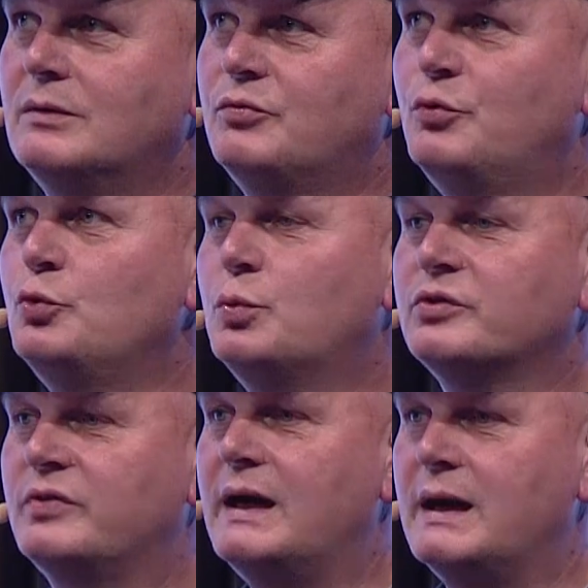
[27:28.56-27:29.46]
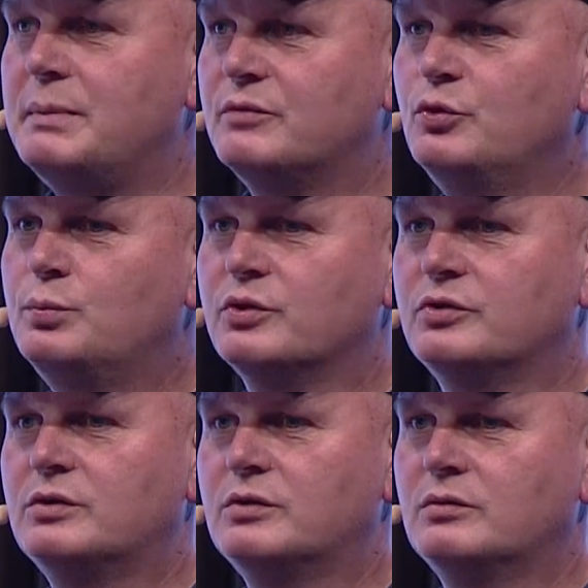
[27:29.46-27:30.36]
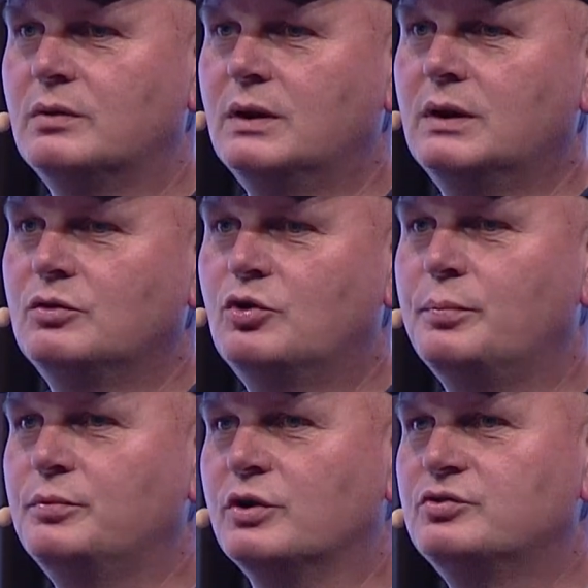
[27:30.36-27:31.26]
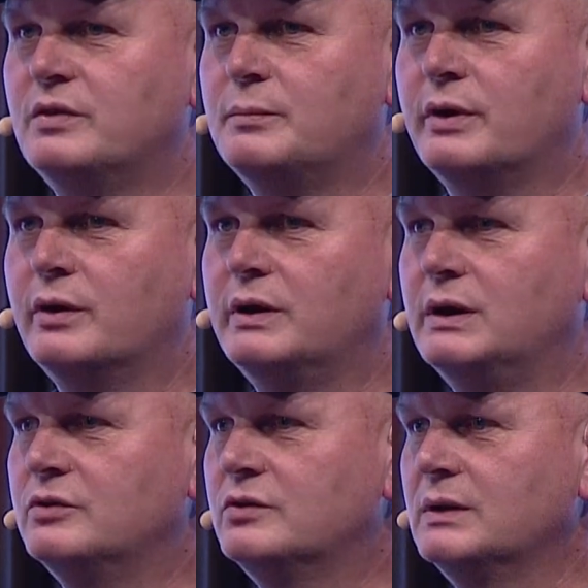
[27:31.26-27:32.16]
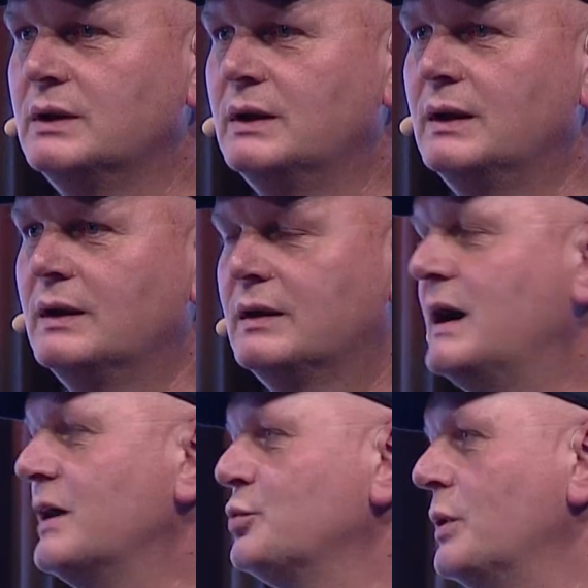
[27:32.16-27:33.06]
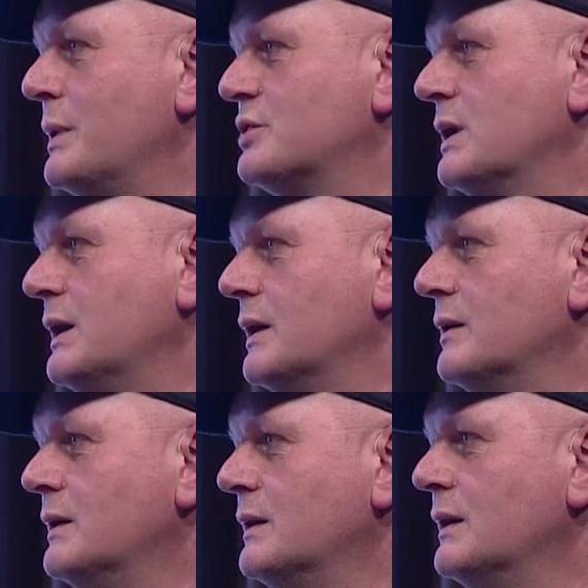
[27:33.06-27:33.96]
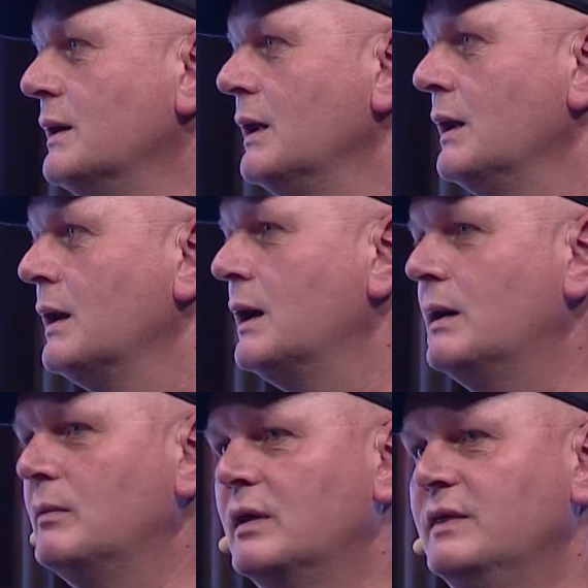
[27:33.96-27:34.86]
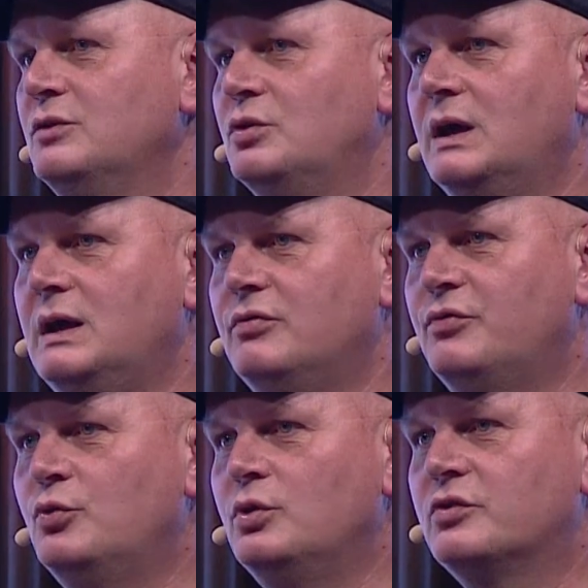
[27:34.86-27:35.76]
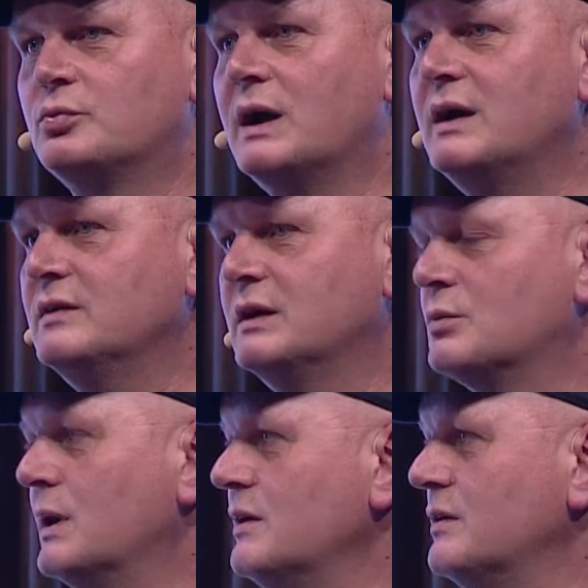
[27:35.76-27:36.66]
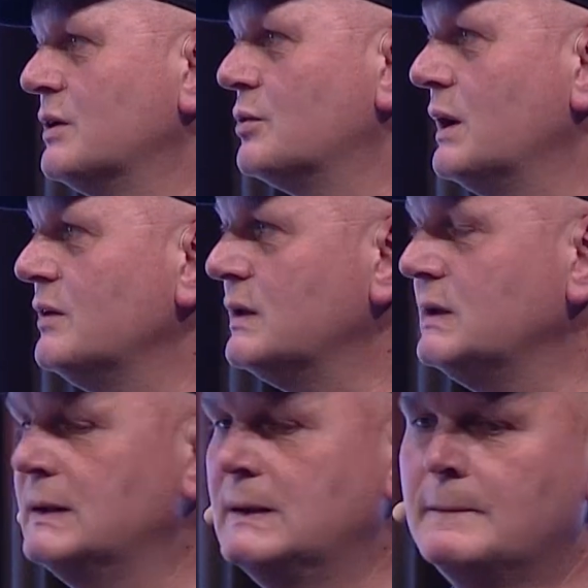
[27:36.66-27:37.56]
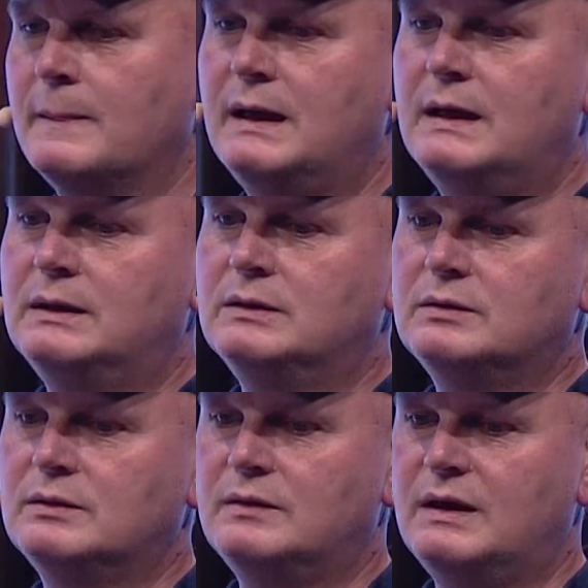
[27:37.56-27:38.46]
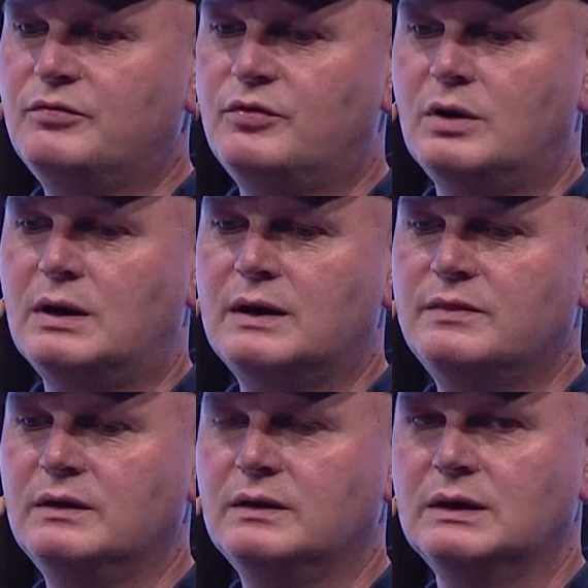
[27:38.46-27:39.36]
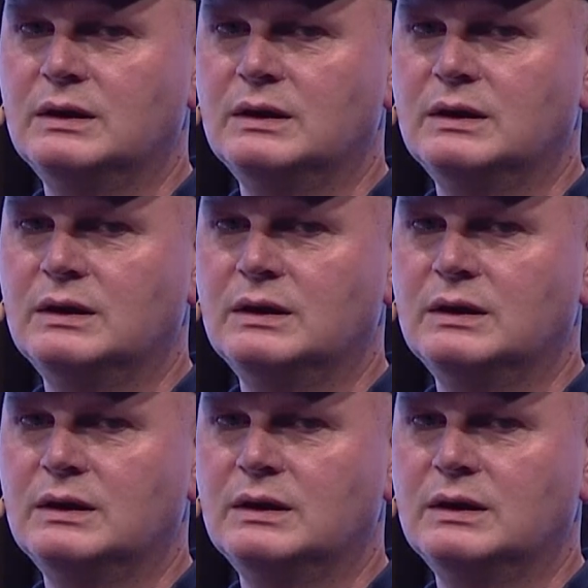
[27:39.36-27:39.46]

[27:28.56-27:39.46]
food was there, but food was not top-notch in the priority list. Cars were much higher. I think today food is rising and rising and rising, and therefore I think